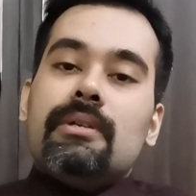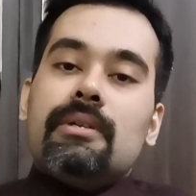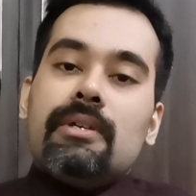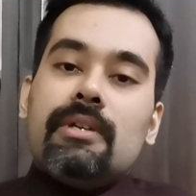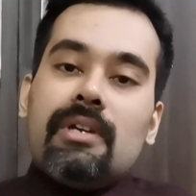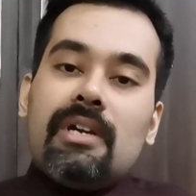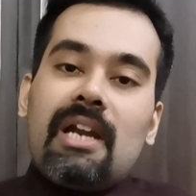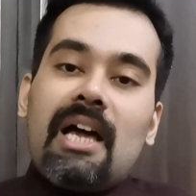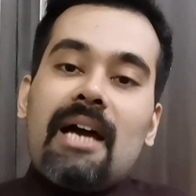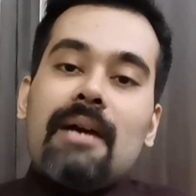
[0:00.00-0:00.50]

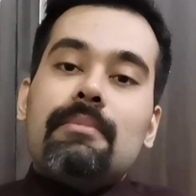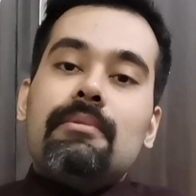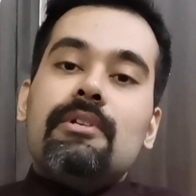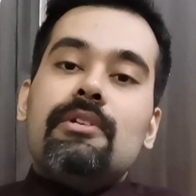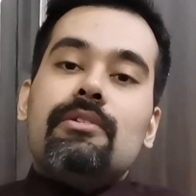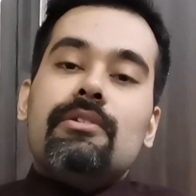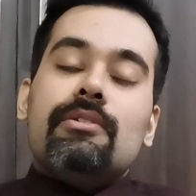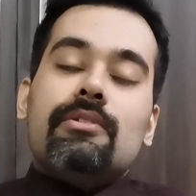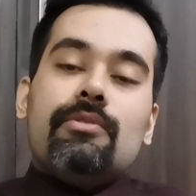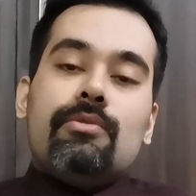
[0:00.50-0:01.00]

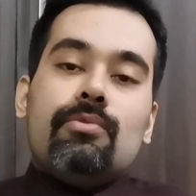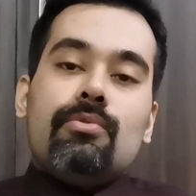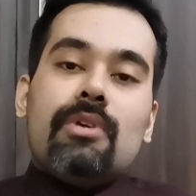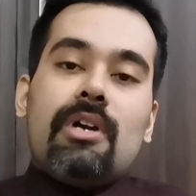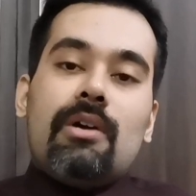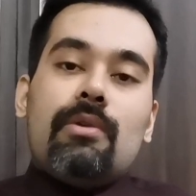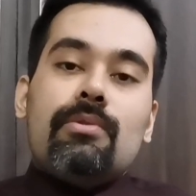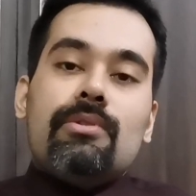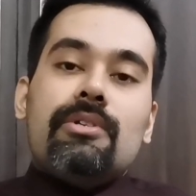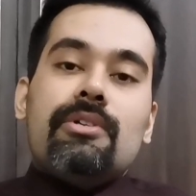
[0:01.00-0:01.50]
reliably rule
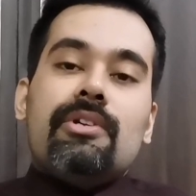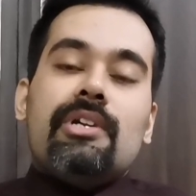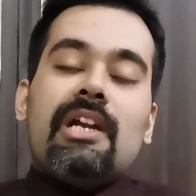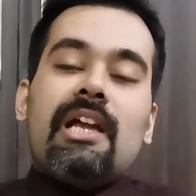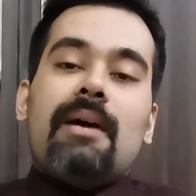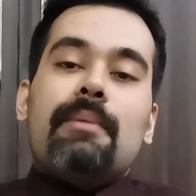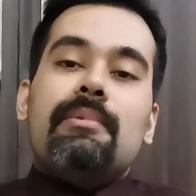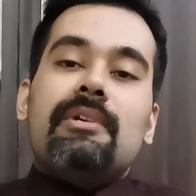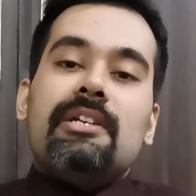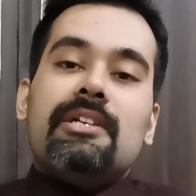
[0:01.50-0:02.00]
out,
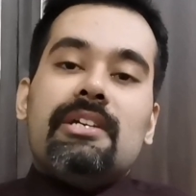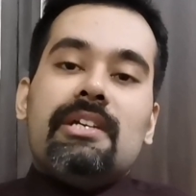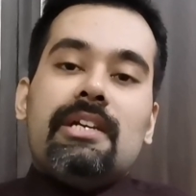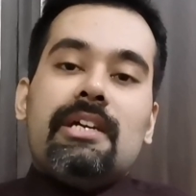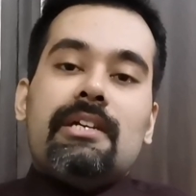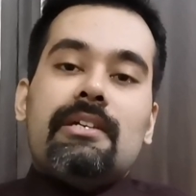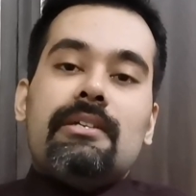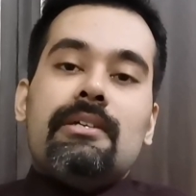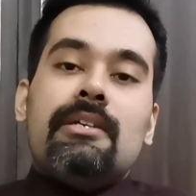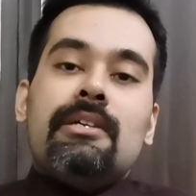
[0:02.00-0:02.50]
reliably
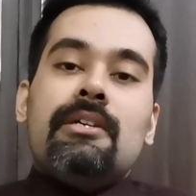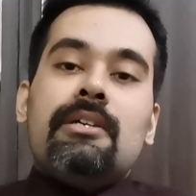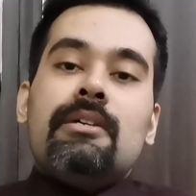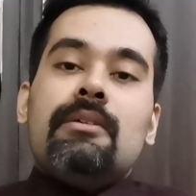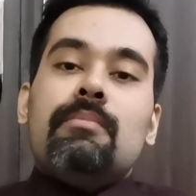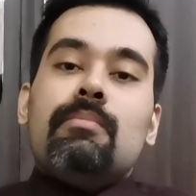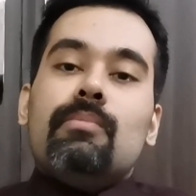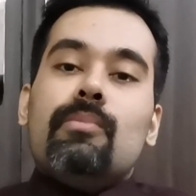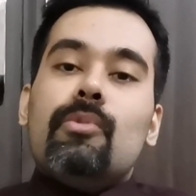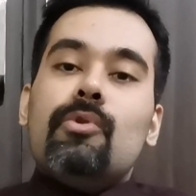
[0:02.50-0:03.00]
detect
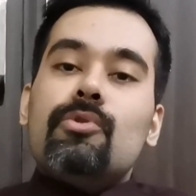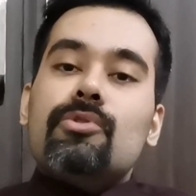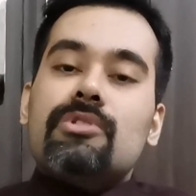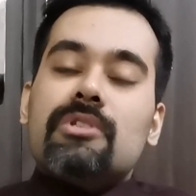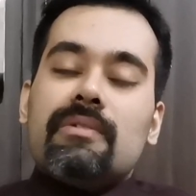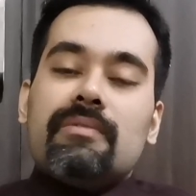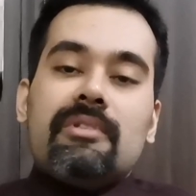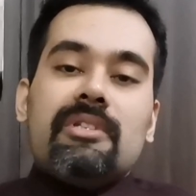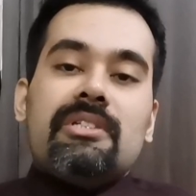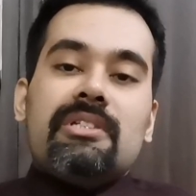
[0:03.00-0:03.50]
most
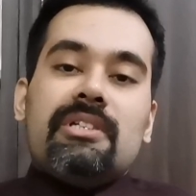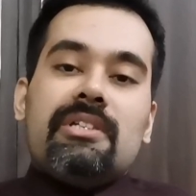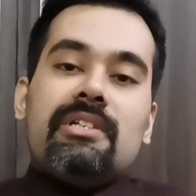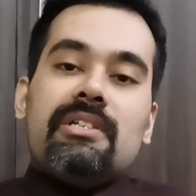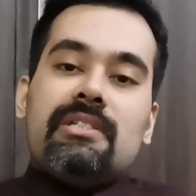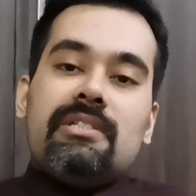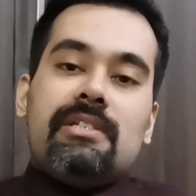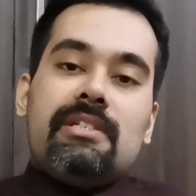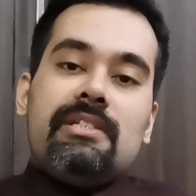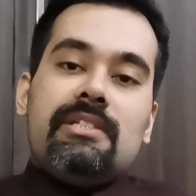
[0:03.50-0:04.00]
of the
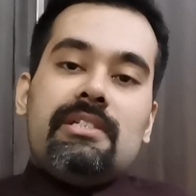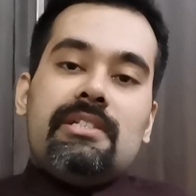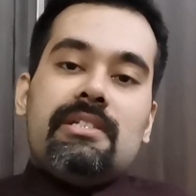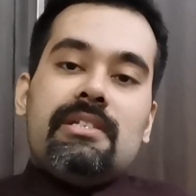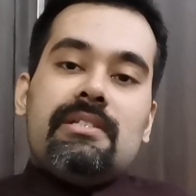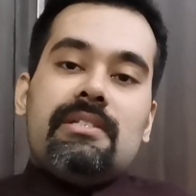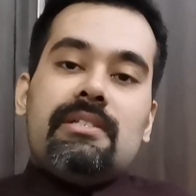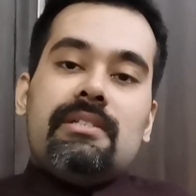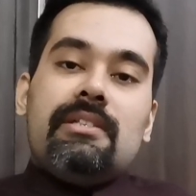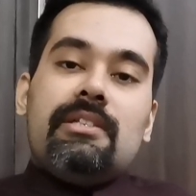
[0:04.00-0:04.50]
serious
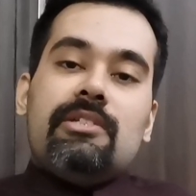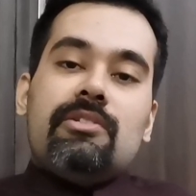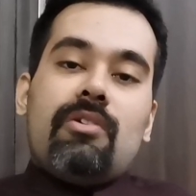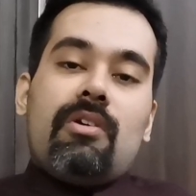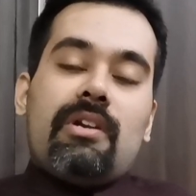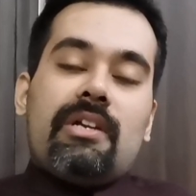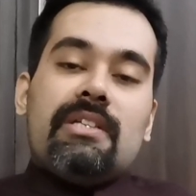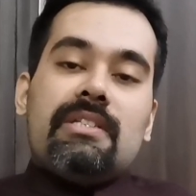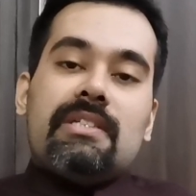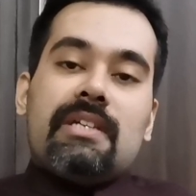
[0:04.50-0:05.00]
diseases these
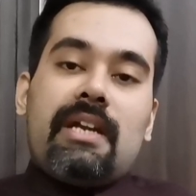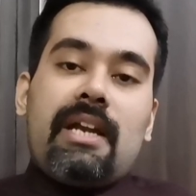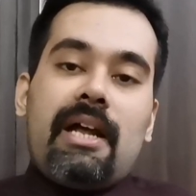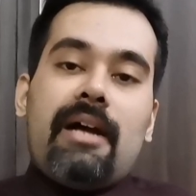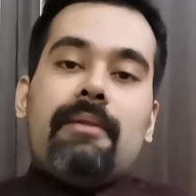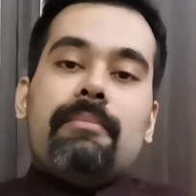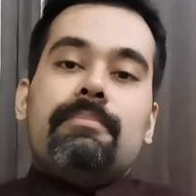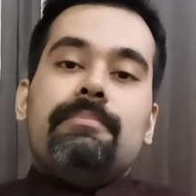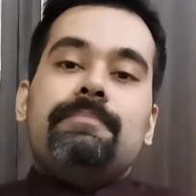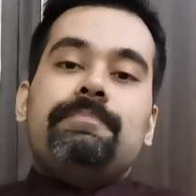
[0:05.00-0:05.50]
organs can
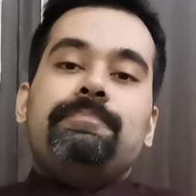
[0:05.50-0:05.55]
have.